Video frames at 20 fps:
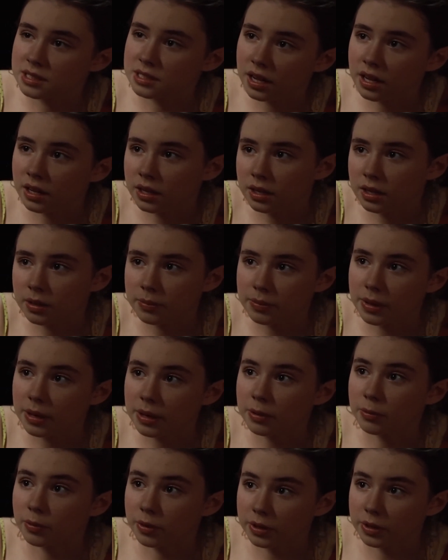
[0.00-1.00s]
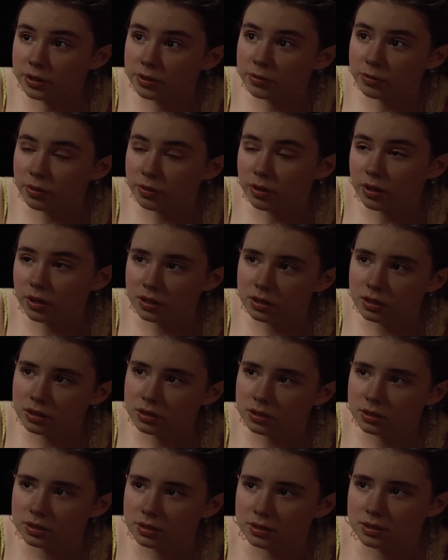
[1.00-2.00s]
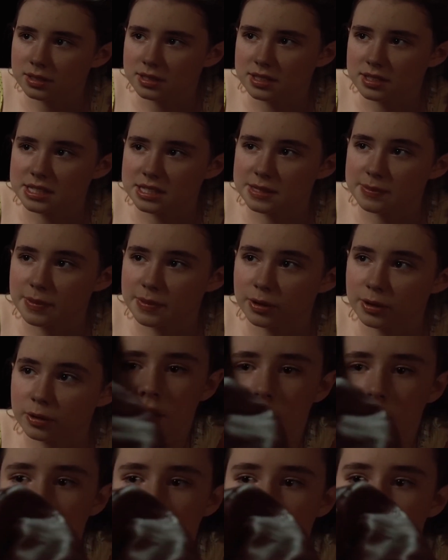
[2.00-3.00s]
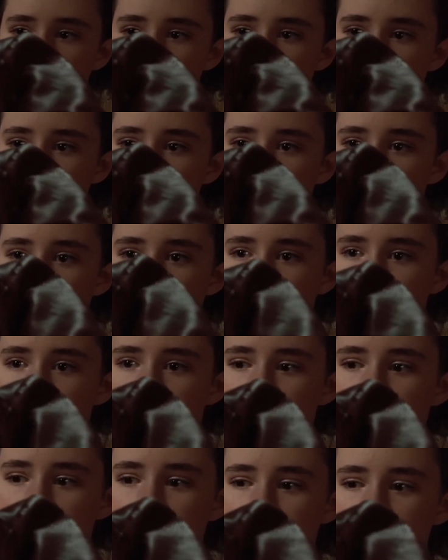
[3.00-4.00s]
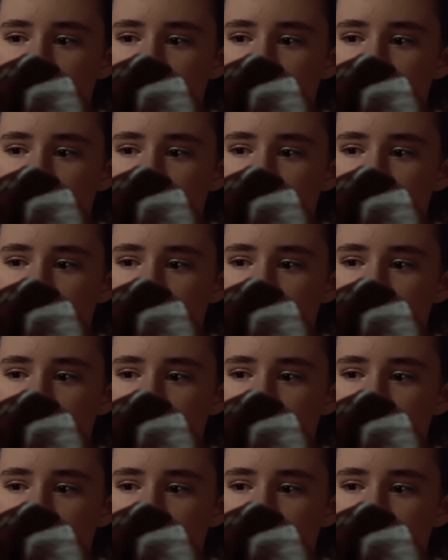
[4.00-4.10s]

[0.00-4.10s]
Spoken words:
and Darren finally drinks her blood. The battle between Crepsley and